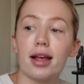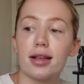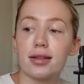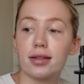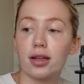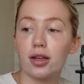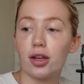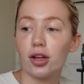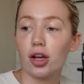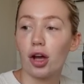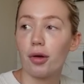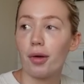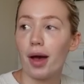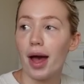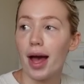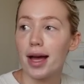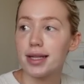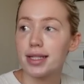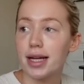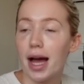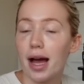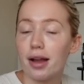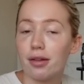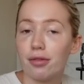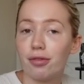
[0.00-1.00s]
that's going to go
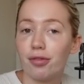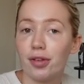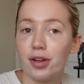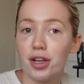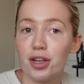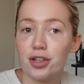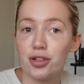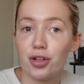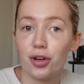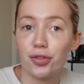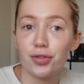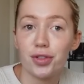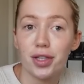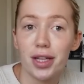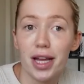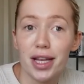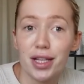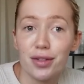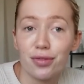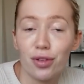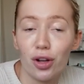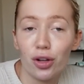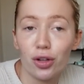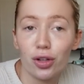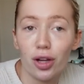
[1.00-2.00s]
ahead and finish off
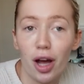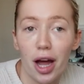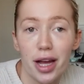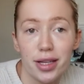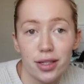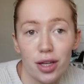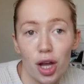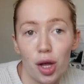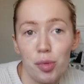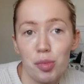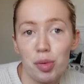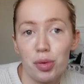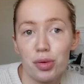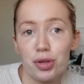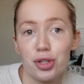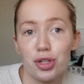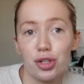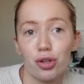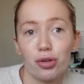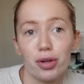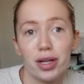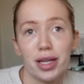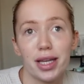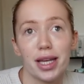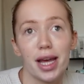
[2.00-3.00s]
today's vlog, guys. Hope you
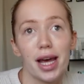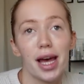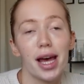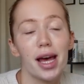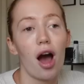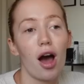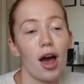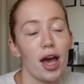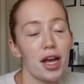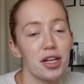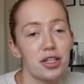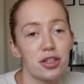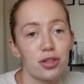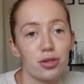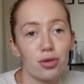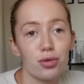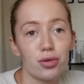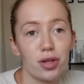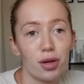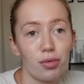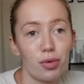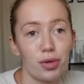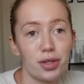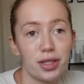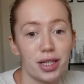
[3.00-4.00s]
enjoyed it. I just
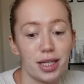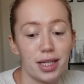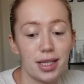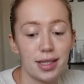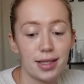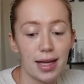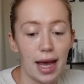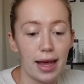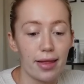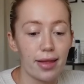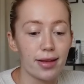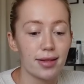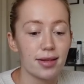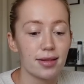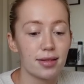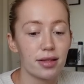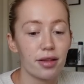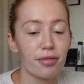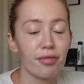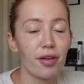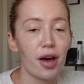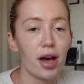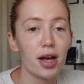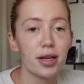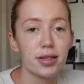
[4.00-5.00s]
also wanted to say this is
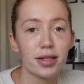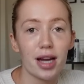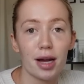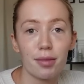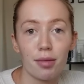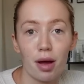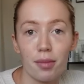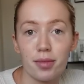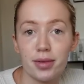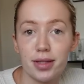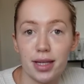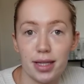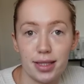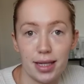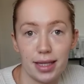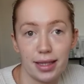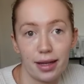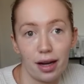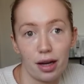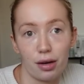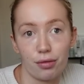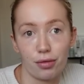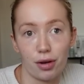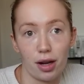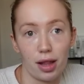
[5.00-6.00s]
the first time I'm sitting
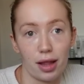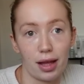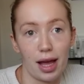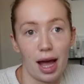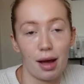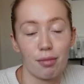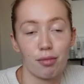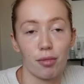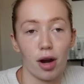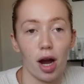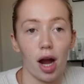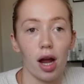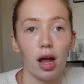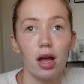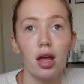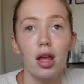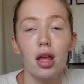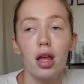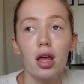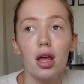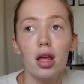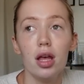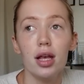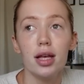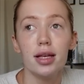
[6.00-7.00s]
down in front of the camera
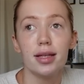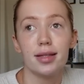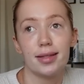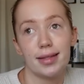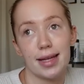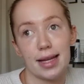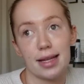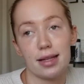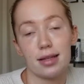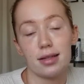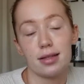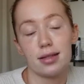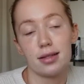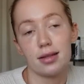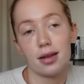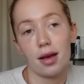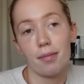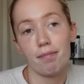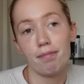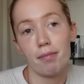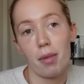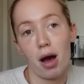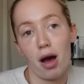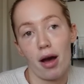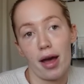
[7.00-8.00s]
since
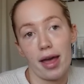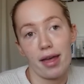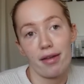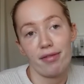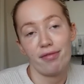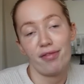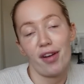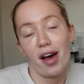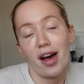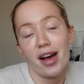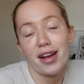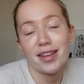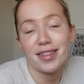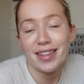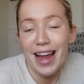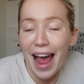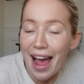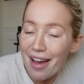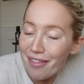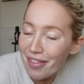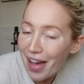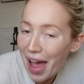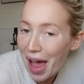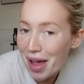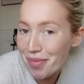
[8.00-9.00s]
my first
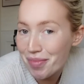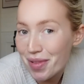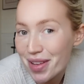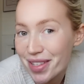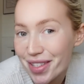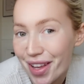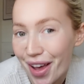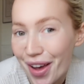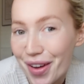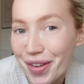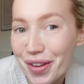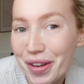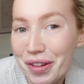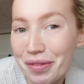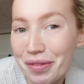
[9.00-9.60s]
ever episode